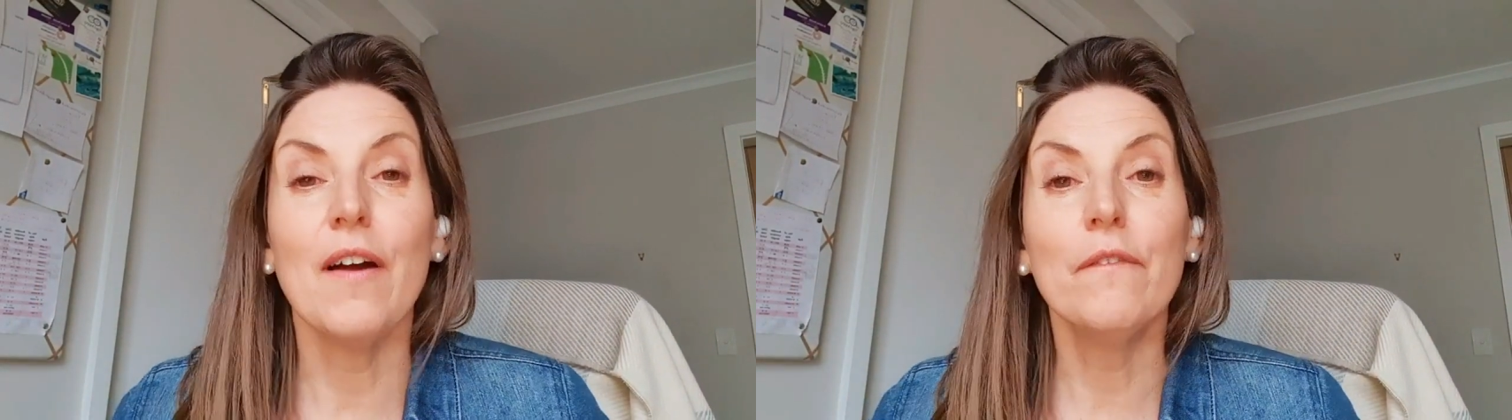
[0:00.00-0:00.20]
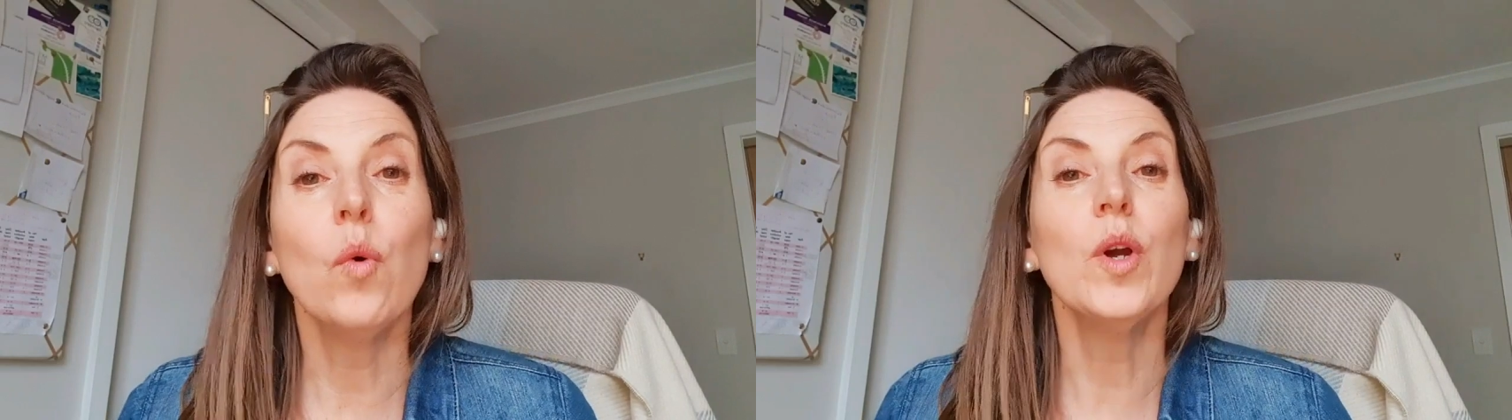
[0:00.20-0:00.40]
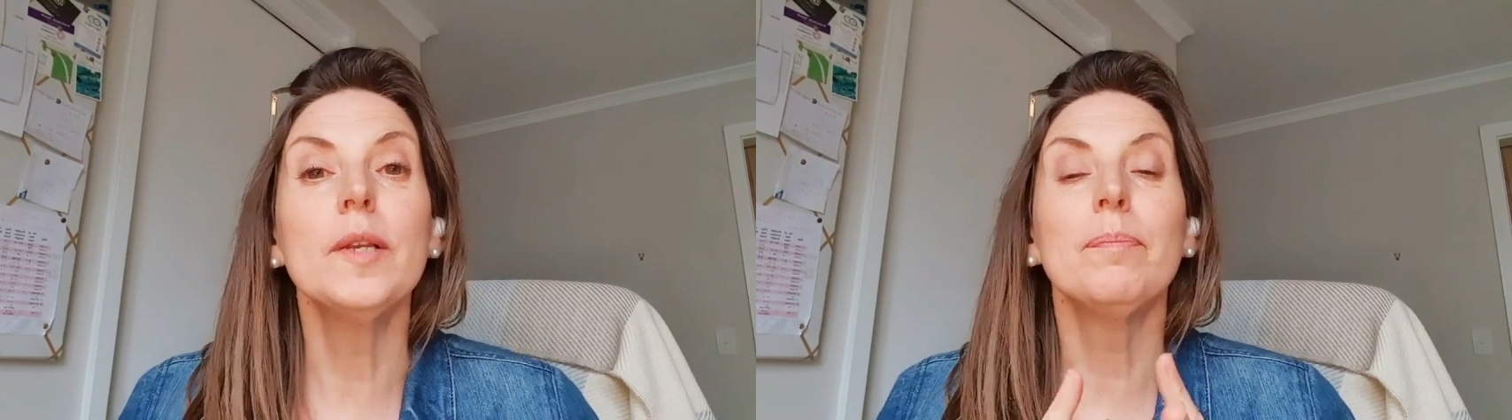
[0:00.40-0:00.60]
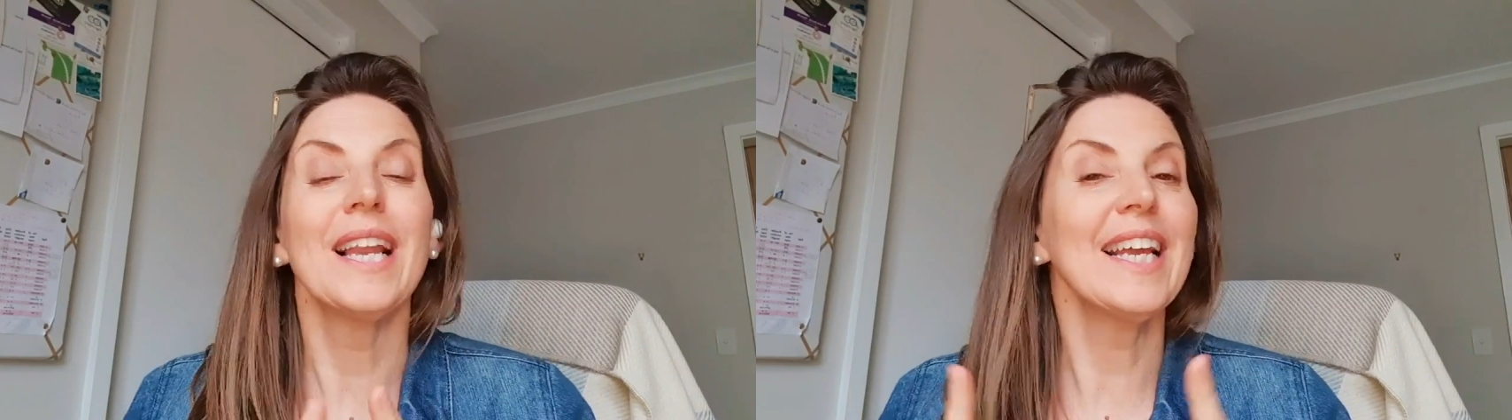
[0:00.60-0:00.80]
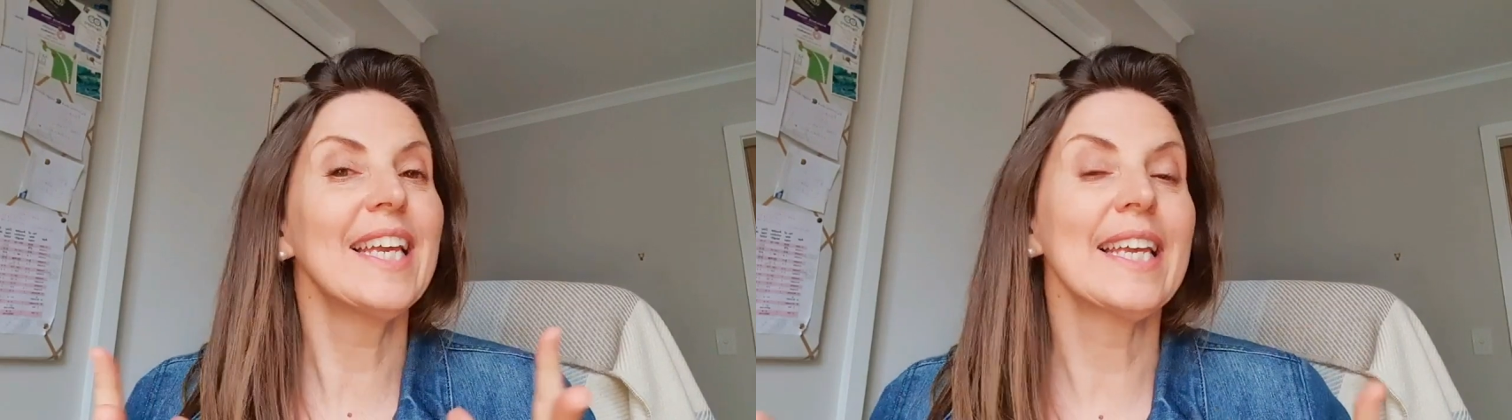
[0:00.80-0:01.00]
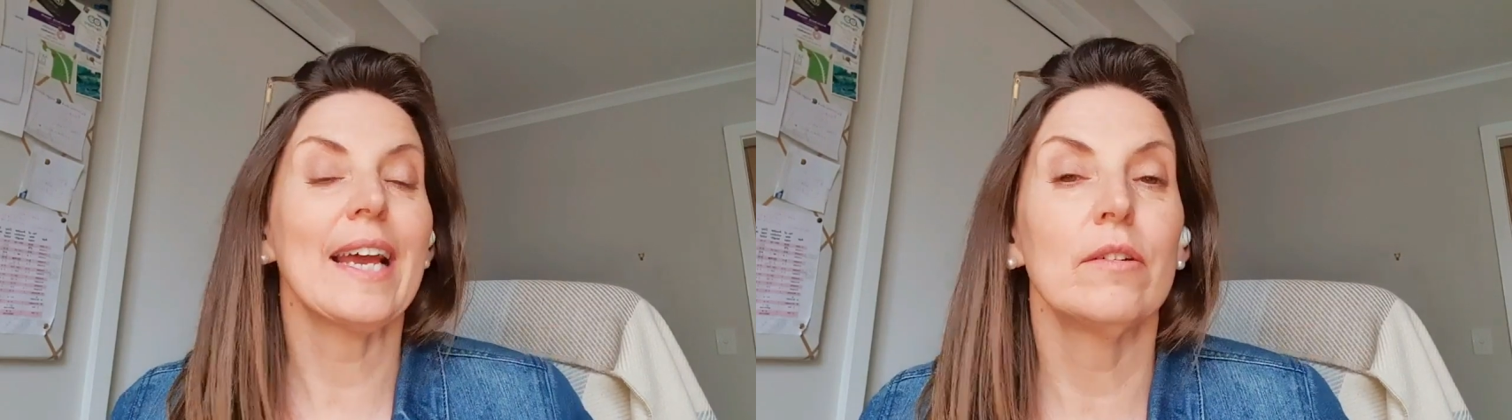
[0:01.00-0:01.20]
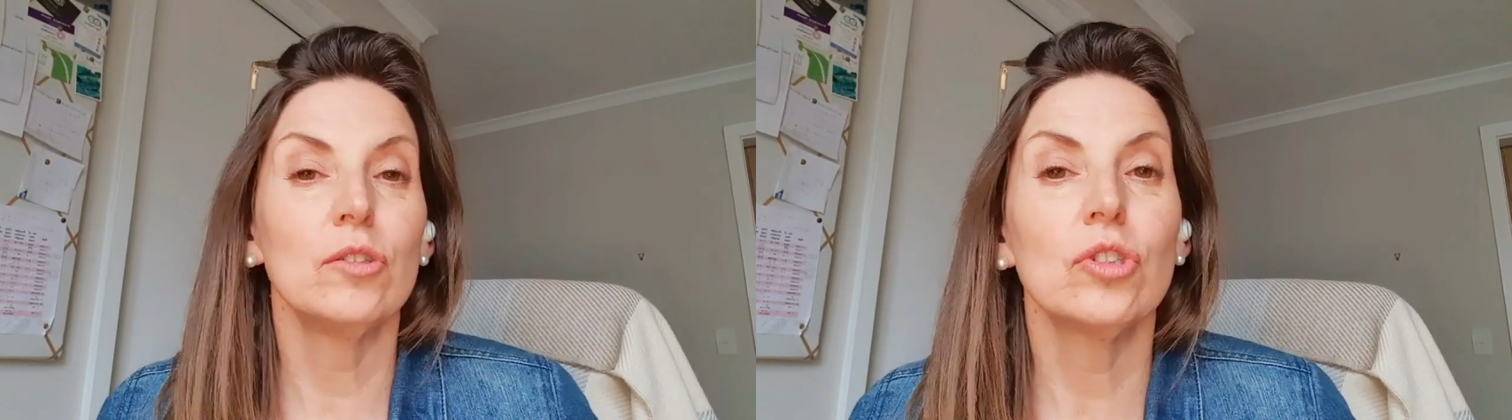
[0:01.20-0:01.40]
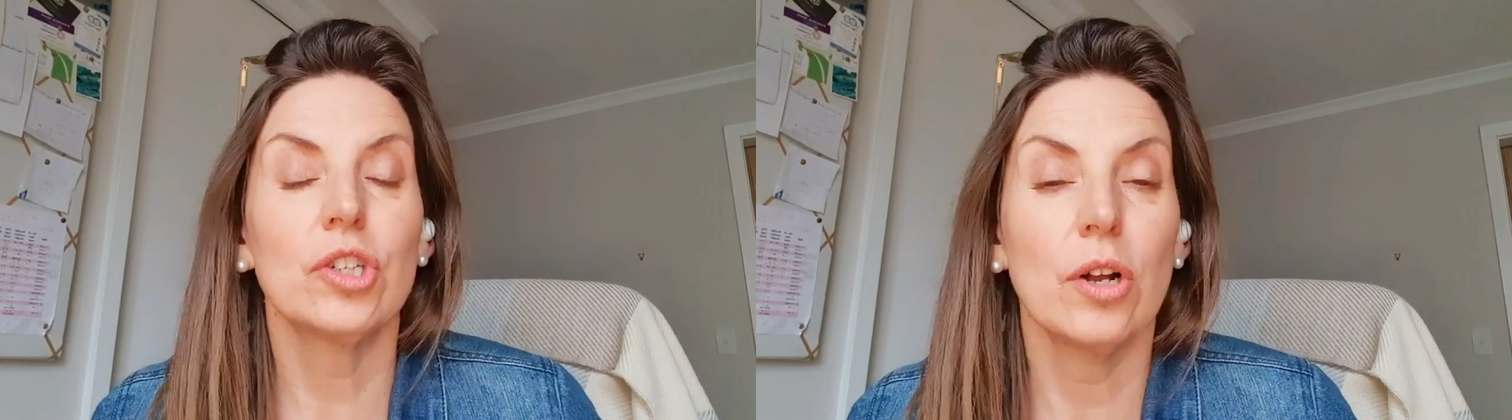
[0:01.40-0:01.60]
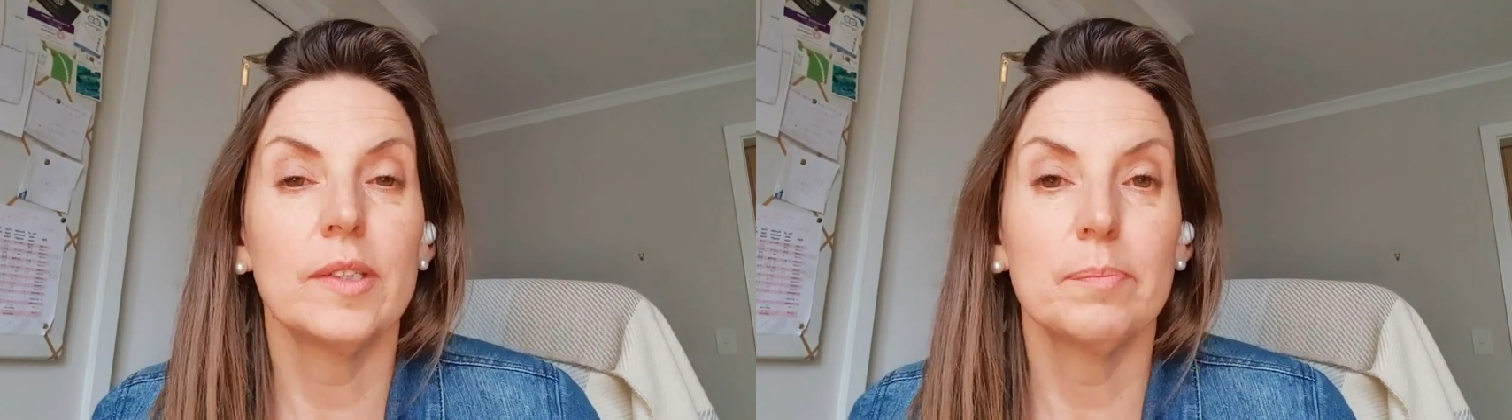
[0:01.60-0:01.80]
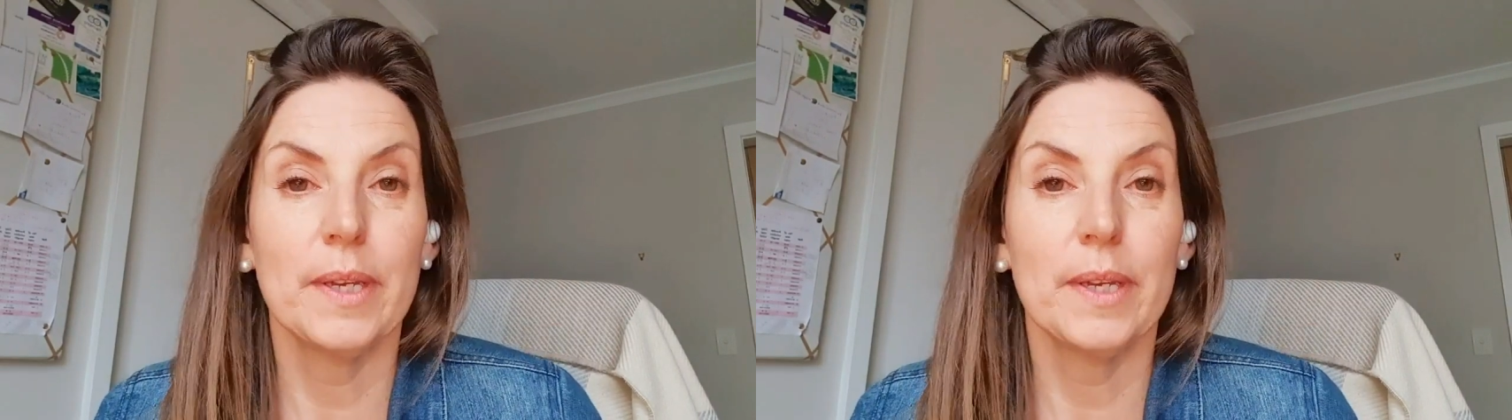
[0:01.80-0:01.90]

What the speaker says: avoid blacking out your child's